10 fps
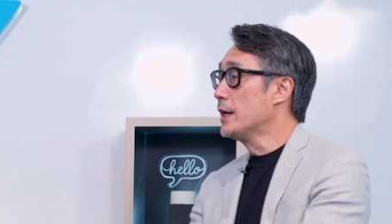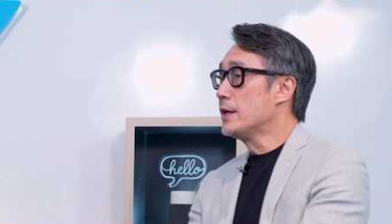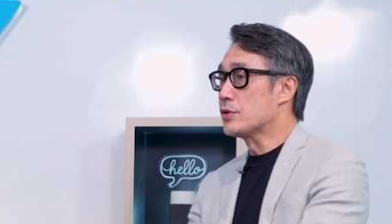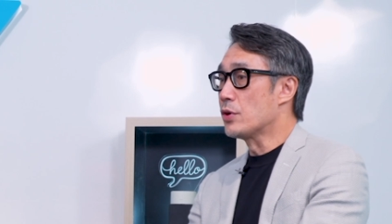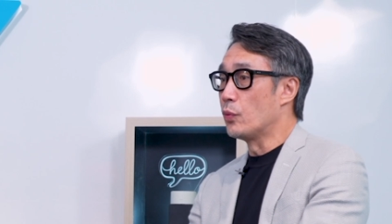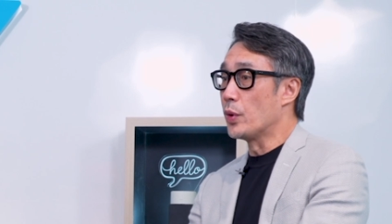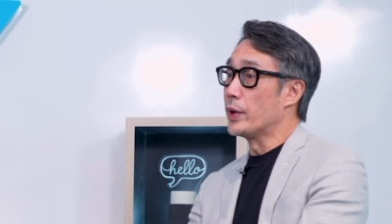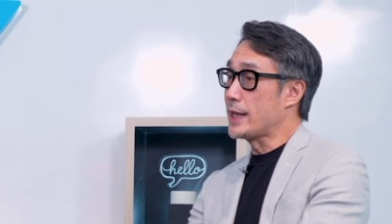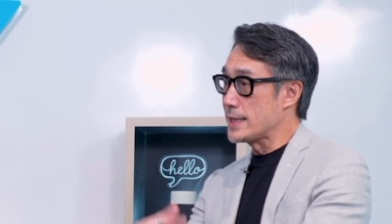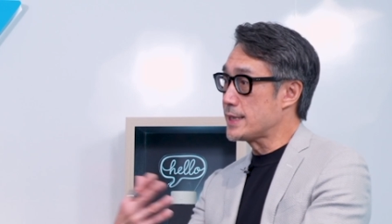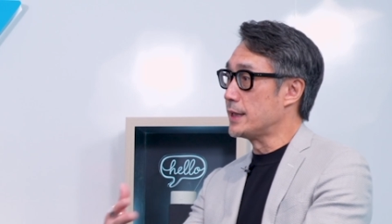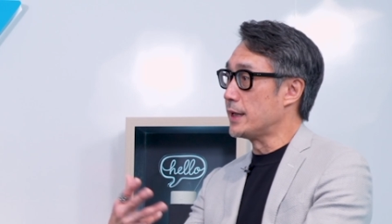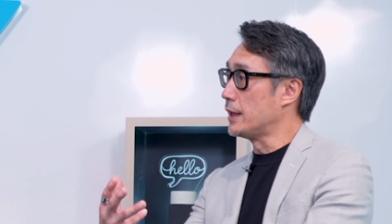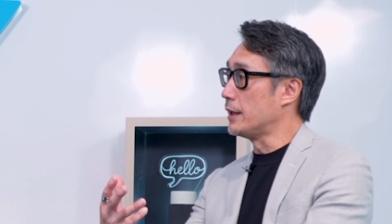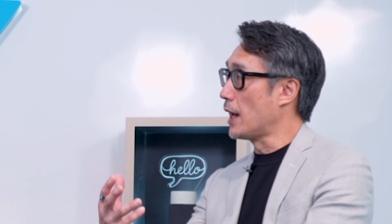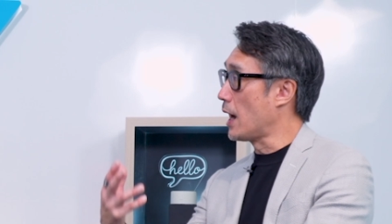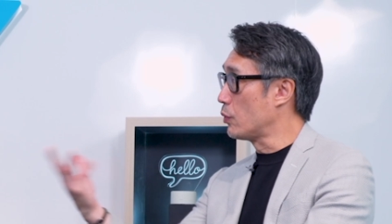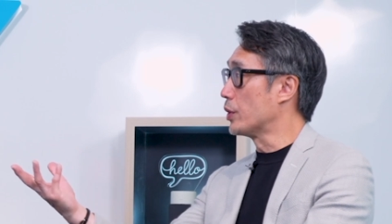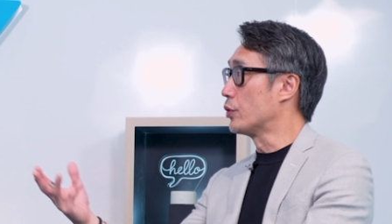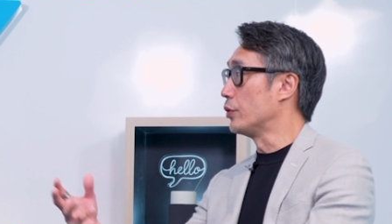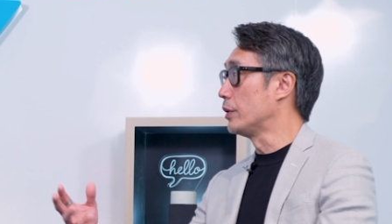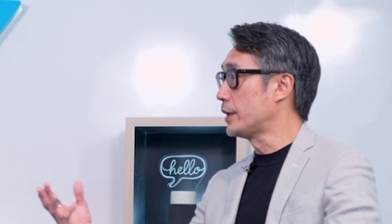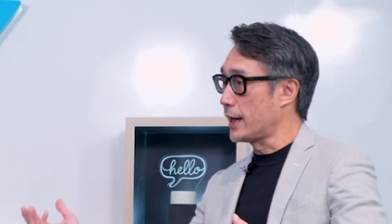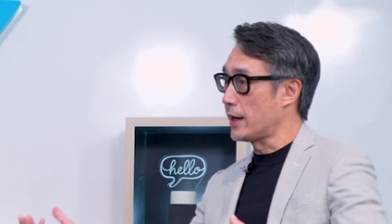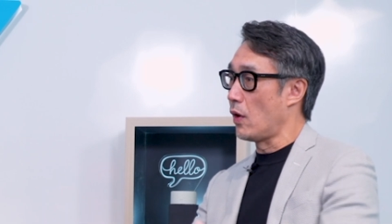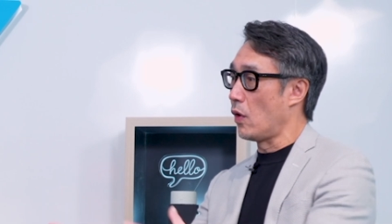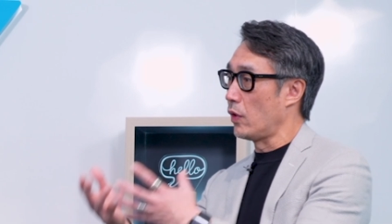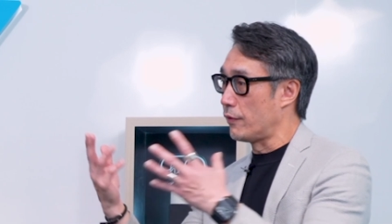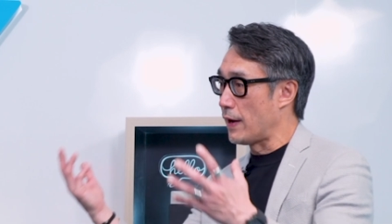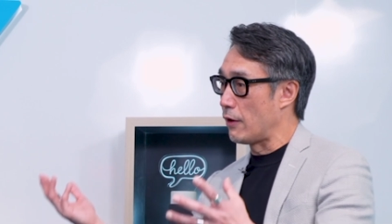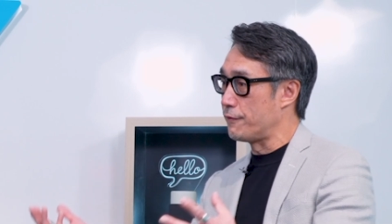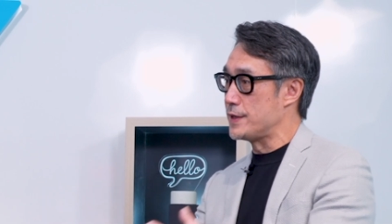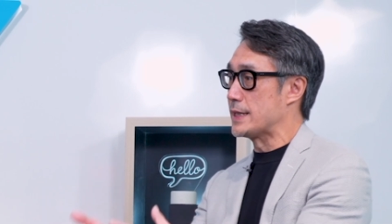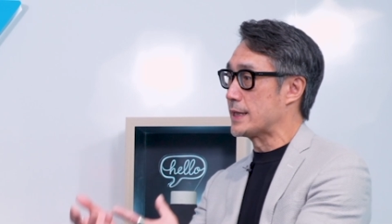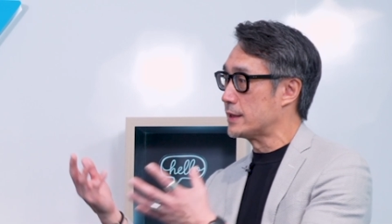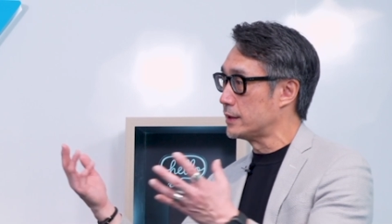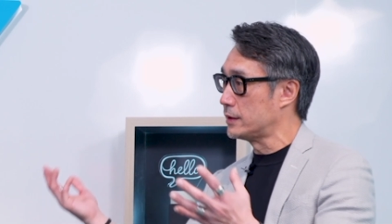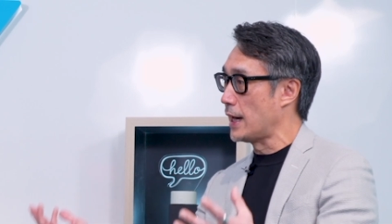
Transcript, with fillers: So we were tested in how we could take all of our physical